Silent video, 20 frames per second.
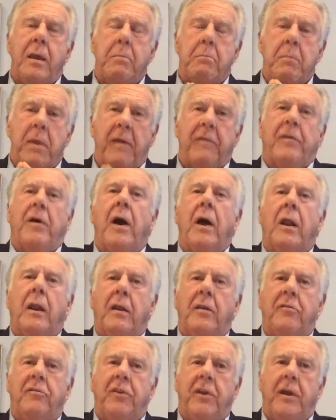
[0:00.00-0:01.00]

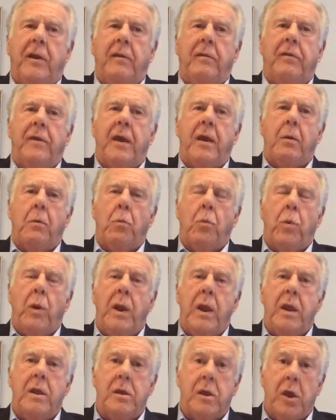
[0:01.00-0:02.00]
methodology that
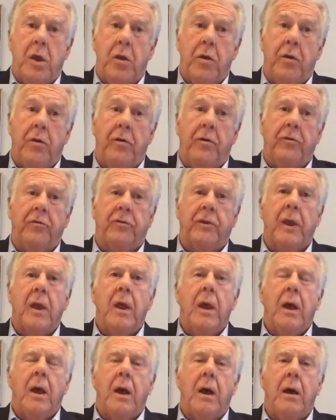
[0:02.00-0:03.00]
we use
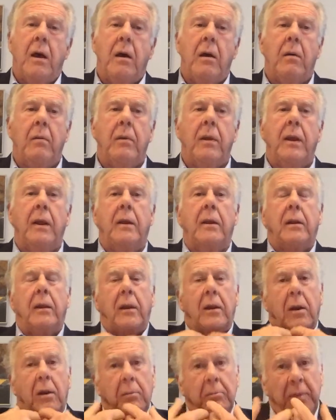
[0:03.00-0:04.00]

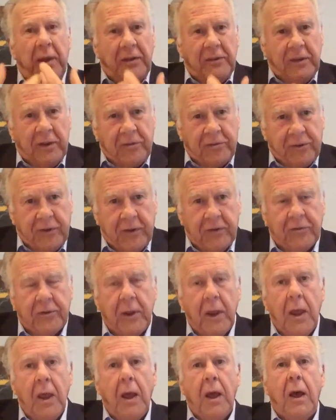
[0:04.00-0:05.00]
in our businesses,
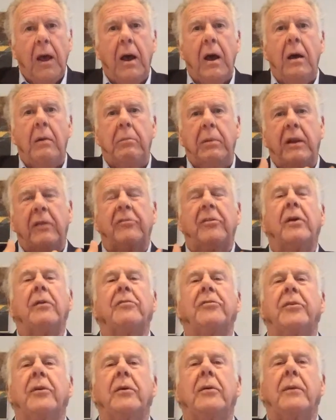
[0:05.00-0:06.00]
but it's
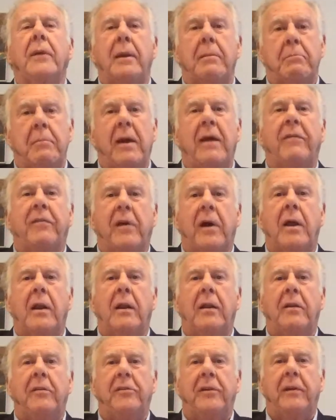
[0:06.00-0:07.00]
also a
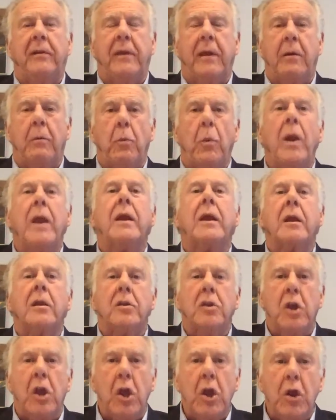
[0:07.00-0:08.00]
methodology that we
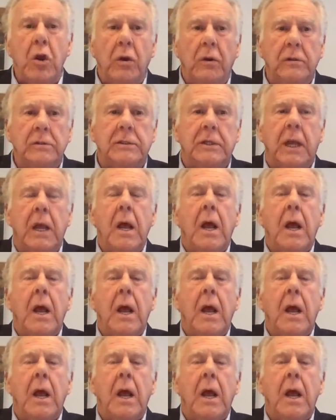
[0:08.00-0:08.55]
can use